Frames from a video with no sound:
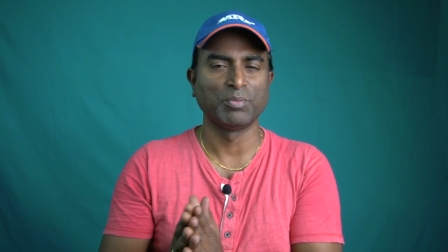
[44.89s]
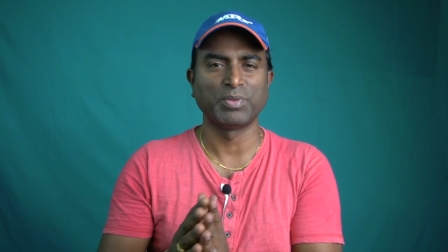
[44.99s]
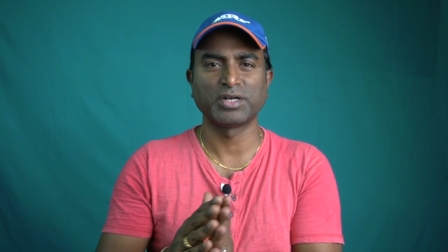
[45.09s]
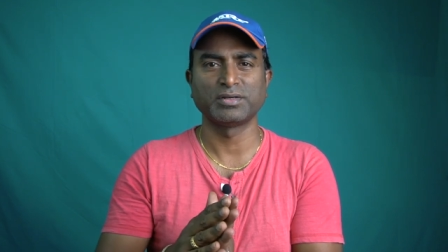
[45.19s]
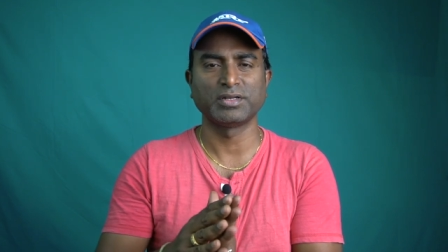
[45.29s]

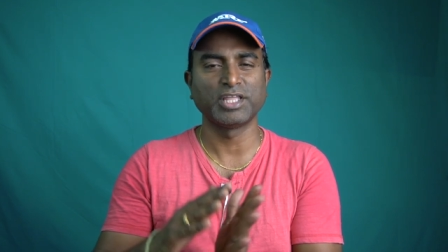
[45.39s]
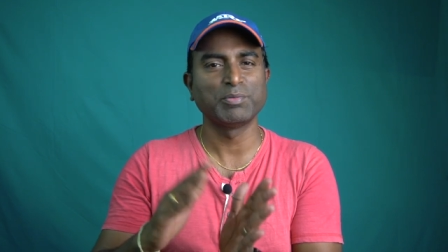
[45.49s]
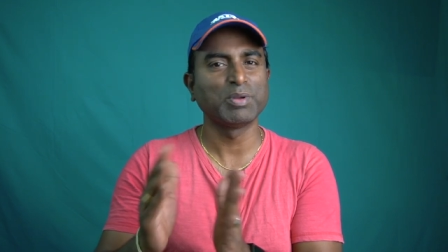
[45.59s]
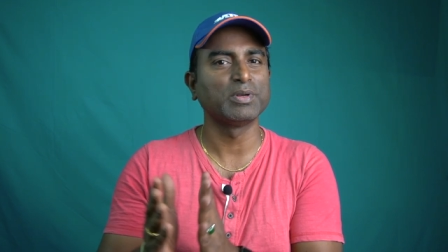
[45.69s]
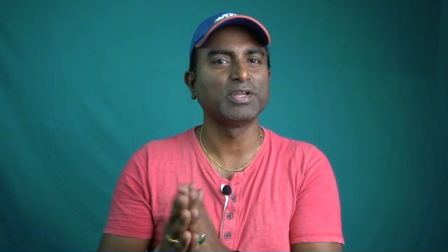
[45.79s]
But they
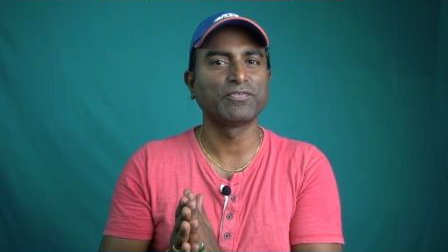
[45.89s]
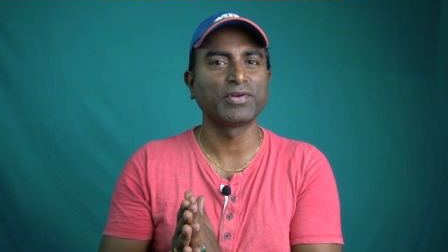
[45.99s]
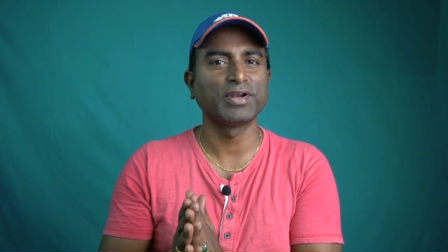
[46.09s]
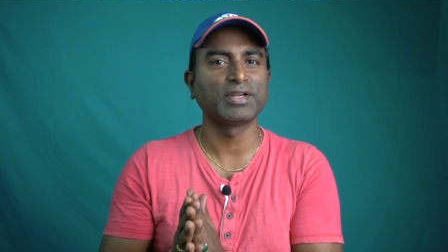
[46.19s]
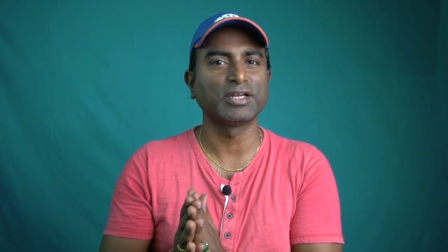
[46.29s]
may be
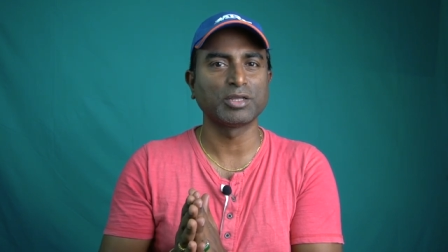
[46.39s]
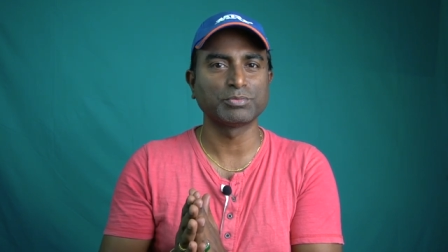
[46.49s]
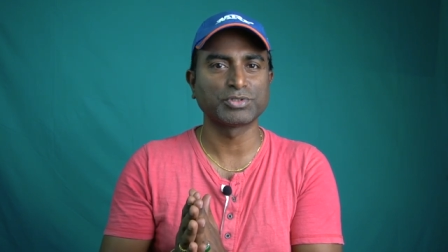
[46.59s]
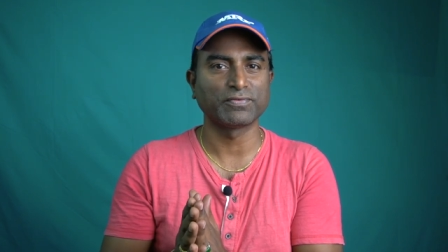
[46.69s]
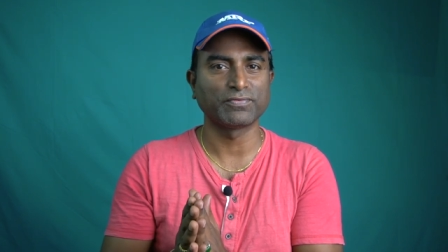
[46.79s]
different in
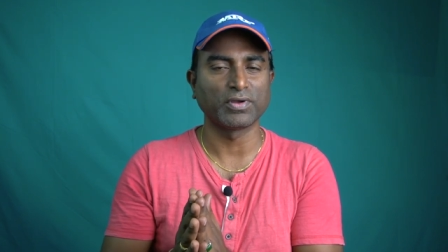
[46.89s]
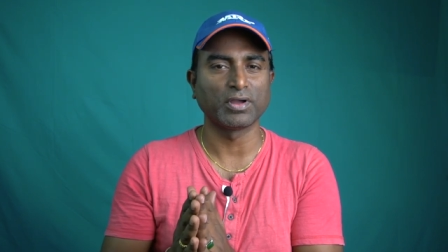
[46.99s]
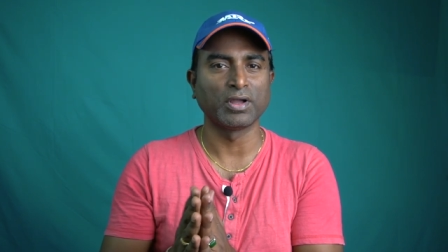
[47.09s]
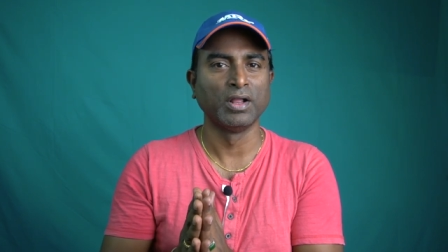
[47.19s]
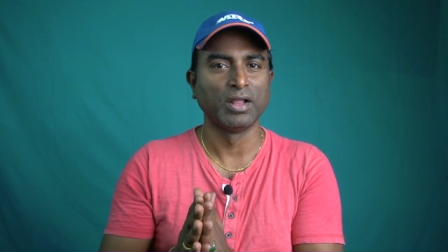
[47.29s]
terms of
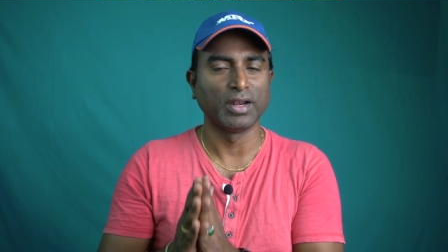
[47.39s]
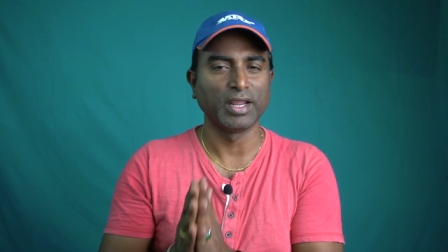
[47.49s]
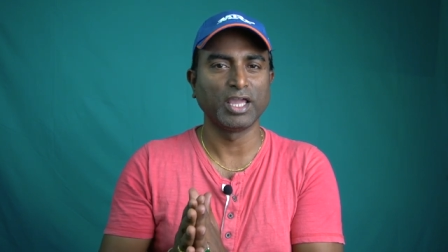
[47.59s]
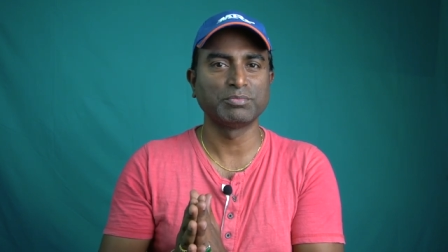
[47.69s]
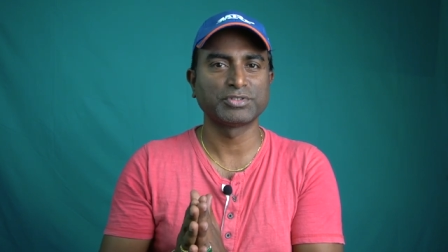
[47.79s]
uh,
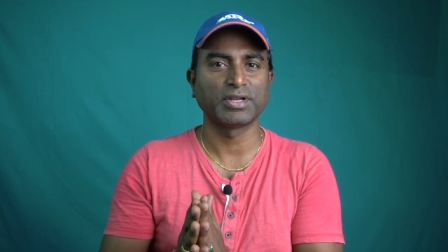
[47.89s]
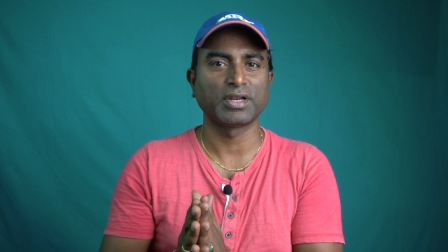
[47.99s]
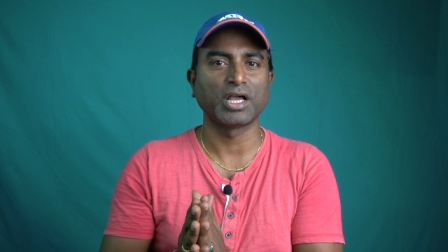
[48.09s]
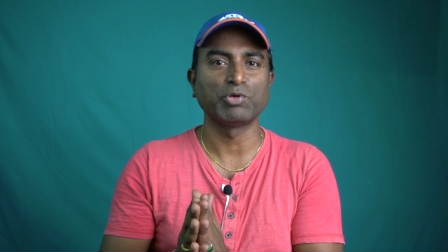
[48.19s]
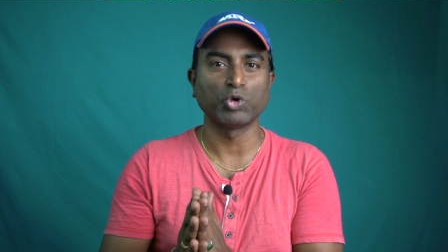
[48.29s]
names and
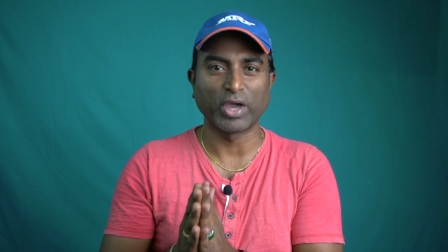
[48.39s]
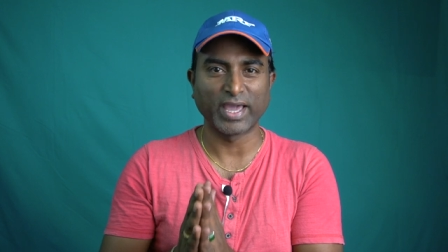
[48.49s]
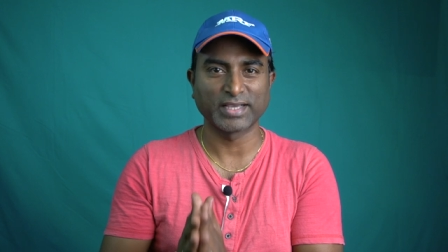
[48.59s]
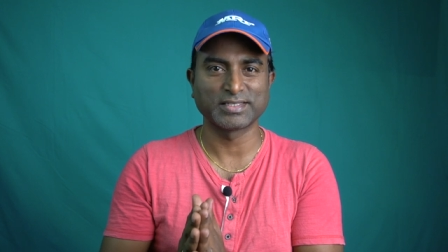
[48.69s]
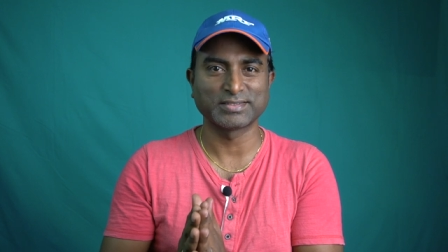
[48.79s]
how you
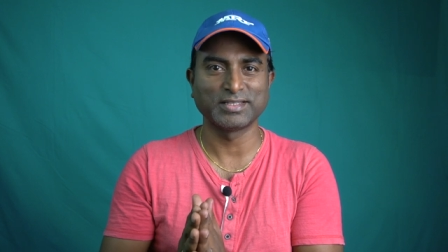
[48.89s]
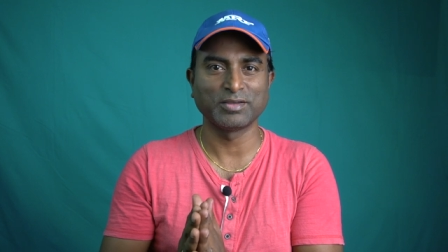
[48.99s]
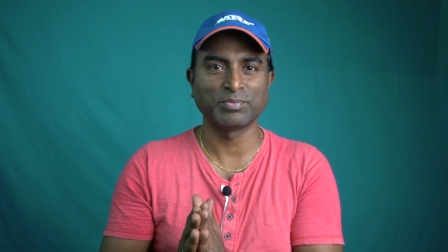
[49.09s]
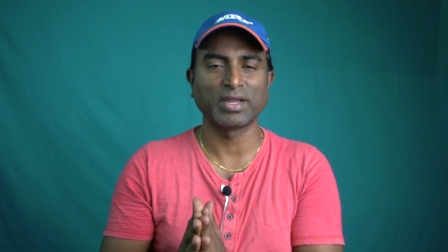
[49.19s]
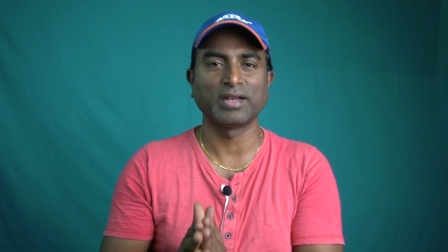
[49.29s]
access
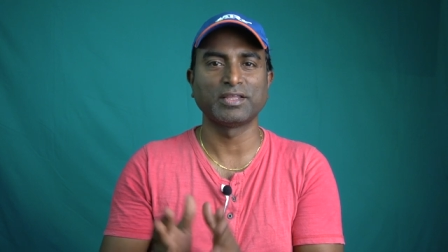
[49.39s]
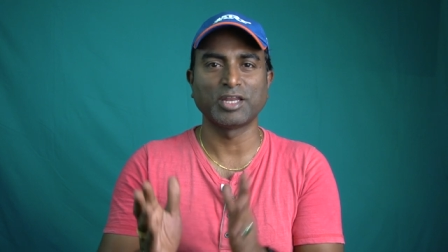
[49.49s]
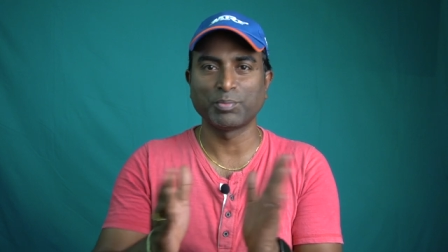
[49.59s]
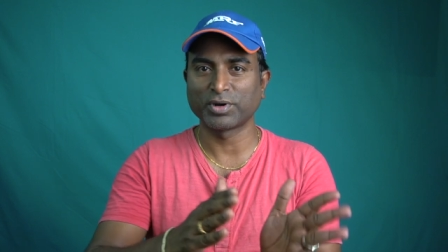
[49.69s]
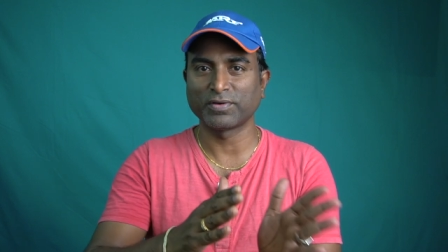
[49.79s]
them and the
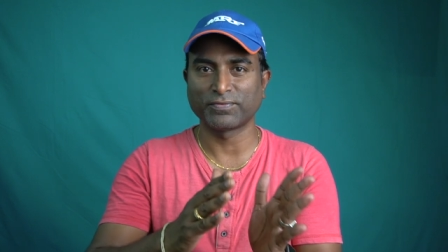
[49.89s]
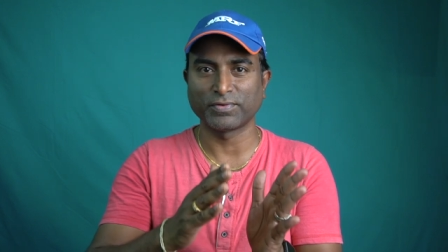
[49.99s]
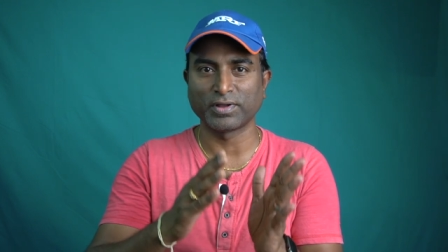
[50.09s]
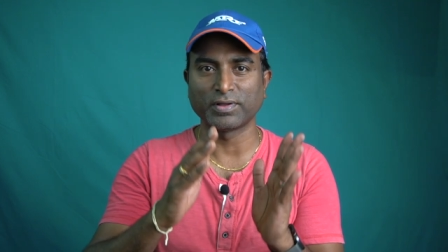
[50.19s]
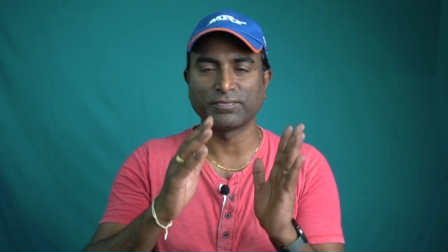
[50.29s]
number of
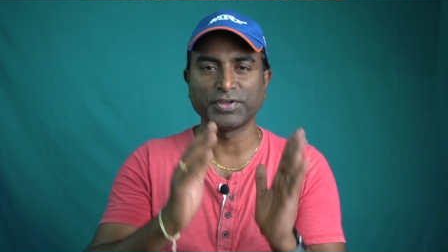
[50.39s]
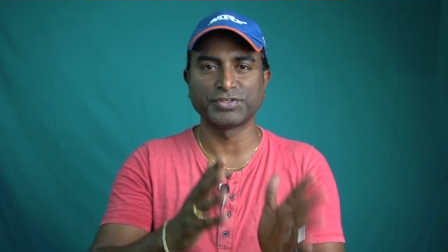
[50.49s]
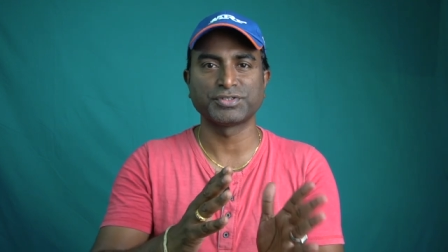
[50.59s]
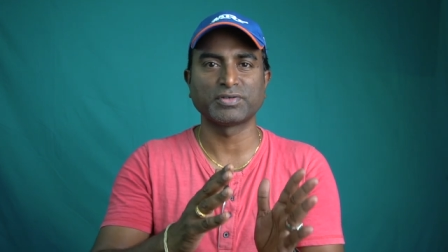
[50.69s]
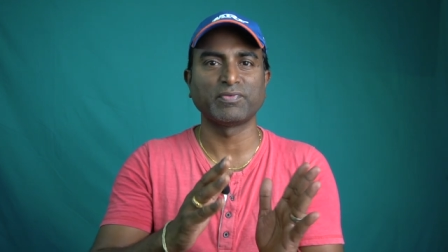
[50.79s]
uh,
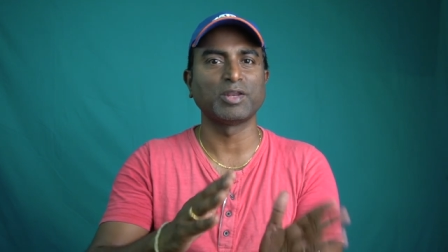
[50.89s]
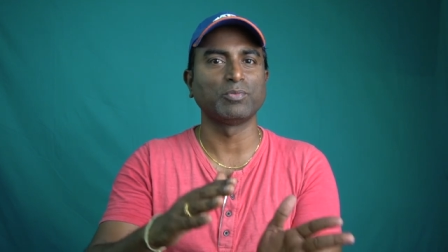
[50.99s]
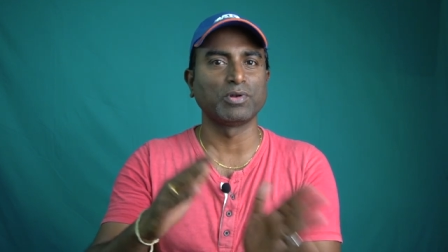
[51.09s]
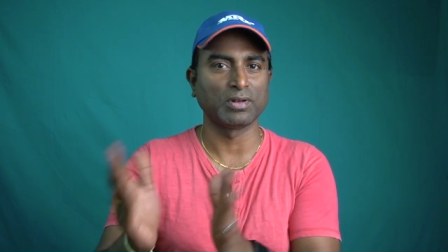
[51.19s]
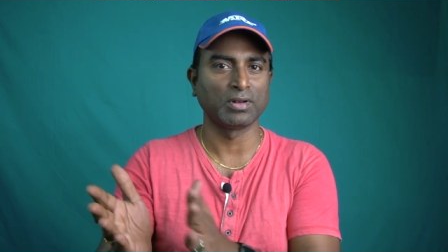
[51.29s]
features
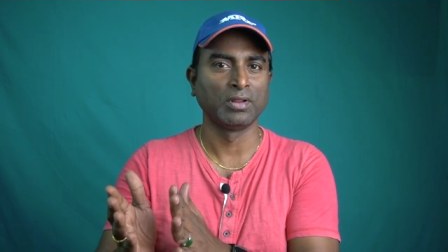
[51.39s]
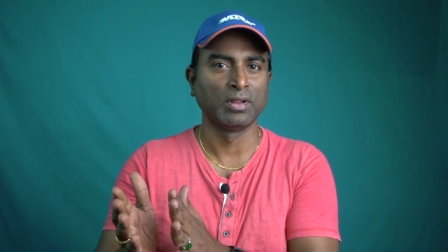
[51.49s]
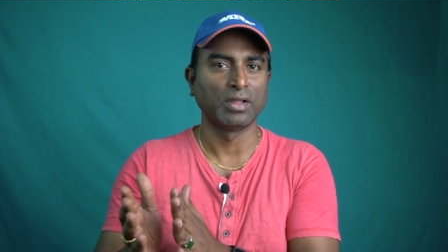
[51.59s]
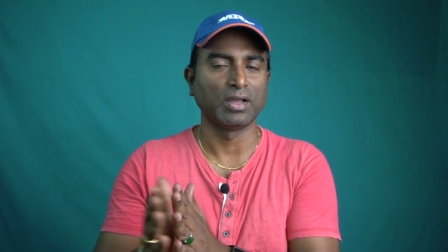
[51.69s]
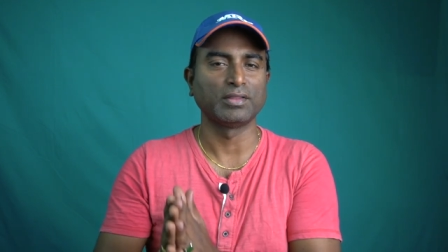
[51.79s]
available
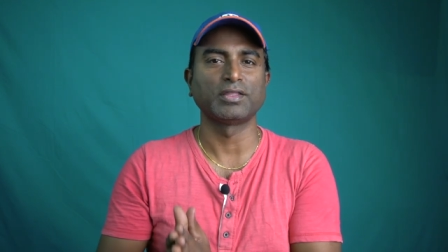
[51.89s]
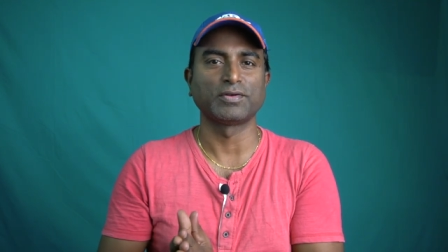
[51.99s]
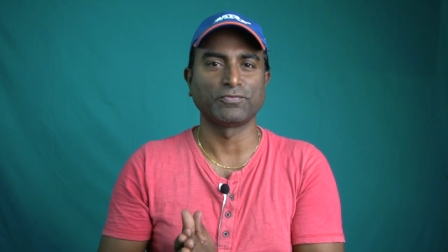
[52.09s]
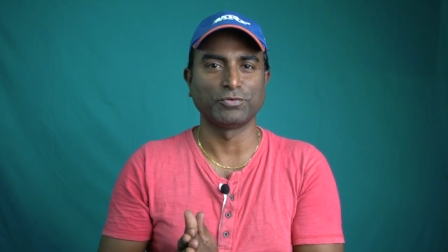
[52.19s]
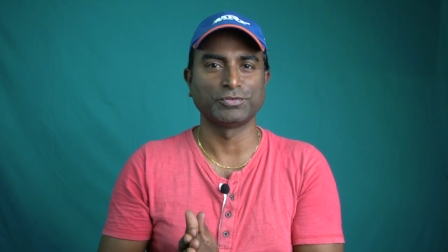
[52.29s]
on the other
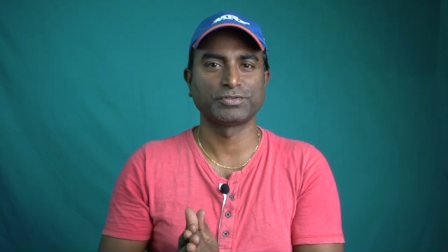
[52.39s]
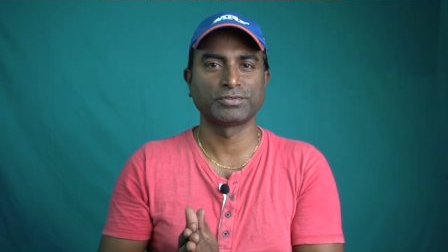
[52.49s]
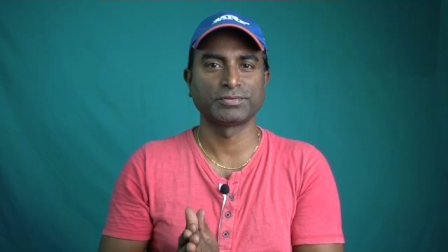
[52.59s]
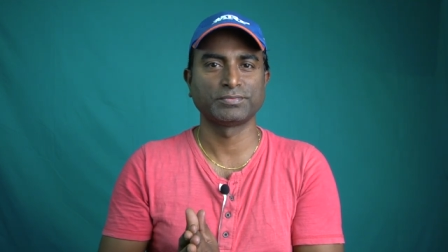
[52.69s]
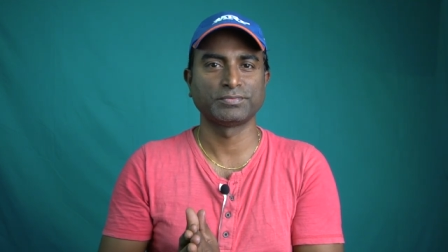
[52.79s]
phones.